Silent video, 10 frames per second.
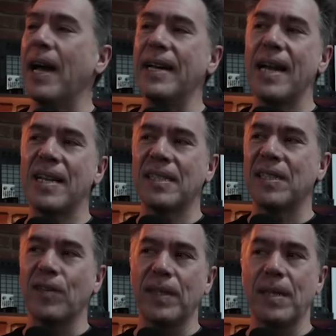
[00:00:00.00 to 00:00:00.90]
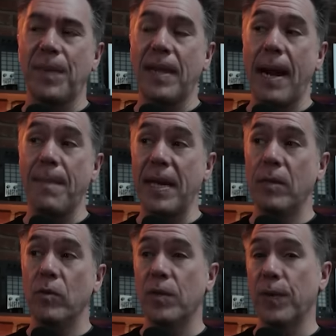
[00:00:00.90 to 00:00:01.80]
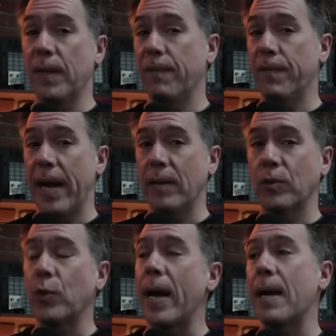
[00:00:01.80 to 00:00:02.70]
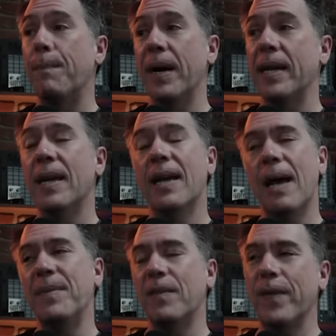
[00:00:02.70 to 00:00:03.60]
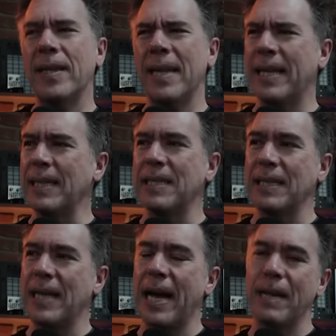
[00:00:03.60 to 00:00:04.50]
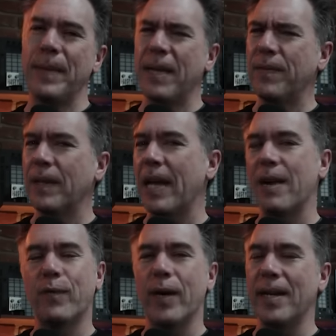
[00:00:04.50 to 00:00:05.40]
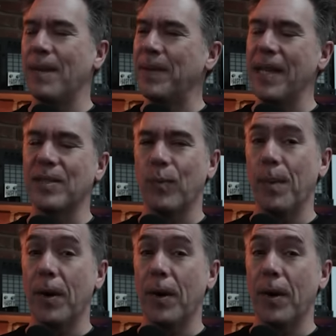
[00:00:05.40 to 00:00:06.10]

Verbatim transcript: Uh, not necessarily something that I might use for the final track, but I mean, the fact that it gets the timing of the laugh right, I mean, that's